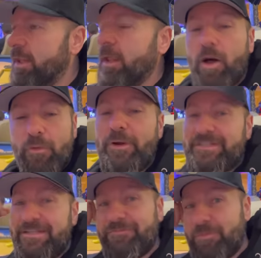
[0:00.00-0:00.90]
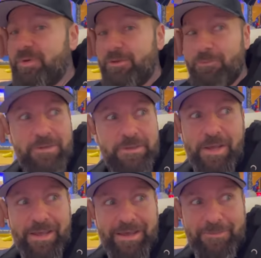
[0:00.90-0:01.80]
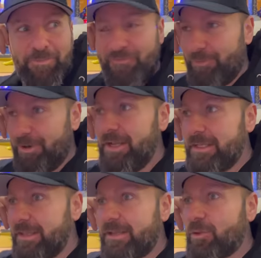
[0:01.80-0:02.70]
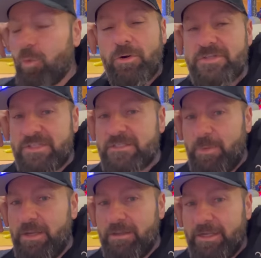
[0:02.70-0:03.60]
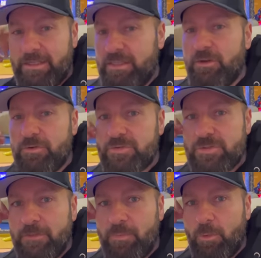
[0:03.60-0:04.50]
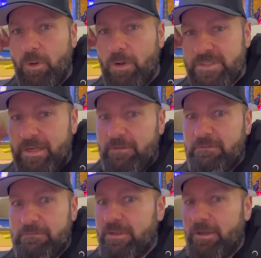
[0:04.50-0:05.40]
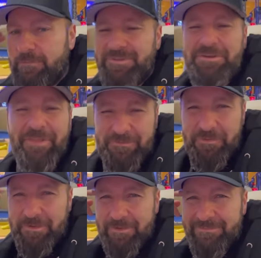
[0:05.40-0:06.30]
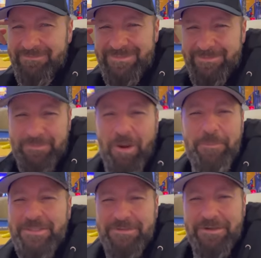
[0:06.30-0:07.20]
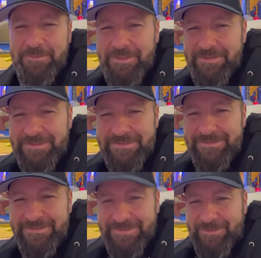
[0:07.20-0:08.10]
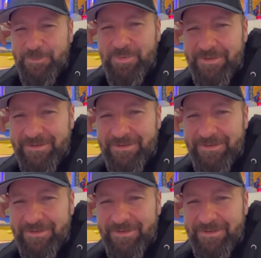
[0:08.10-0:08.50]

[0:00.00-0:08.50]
Although I did have to pee really bad before. Like the worst it's been in like years. Where I was like, you know that feeling. Why am I talking about this? It's stupid.